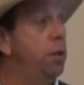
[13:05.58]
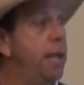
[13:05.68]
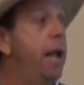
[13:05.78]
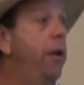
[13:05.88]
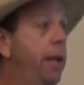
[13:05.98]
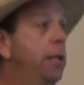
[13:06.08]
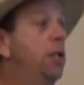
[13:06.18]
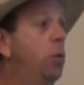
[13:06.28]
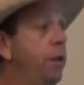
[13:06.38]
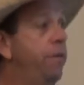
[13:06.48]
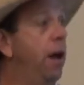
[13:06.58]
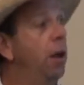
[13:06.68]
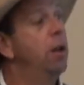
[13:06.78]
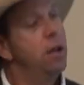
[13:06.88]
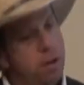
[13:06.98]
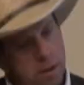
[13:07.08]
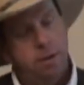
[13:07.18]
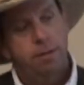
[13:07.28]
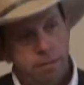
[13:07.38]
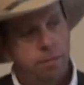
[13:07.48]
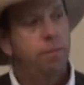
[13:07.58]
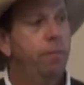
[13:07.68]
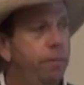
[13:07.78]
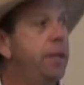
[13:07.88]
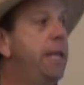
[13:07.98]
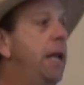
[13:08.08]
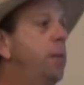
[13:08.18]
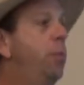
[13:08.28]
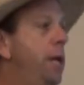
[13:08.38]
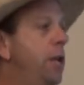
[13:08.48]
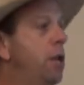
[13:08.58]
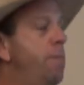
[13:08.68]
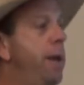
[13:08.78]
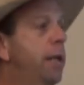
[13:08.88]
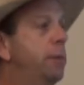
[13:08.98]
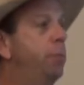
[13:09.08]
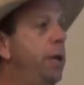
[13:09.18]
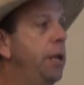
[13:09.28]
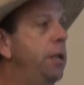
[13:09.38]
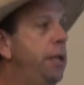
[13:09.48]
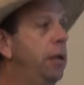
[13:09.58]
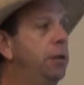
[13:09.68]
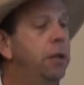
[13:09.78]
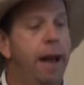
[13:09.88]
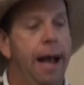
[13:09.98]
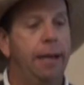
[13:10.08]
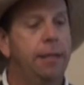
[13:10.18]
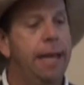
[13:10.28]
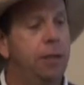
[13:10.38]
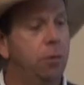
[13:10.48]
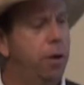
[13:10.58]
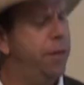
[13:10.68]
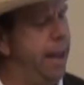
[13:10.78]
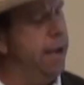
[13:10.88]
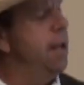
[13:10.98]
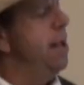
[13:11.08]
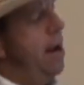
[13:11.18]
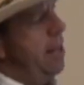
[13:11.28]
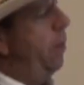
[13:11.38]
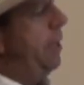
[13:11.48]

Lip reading: were the areas that we felt this has a pretty good mix, pretty good yield of grass and that sort of thing. And then we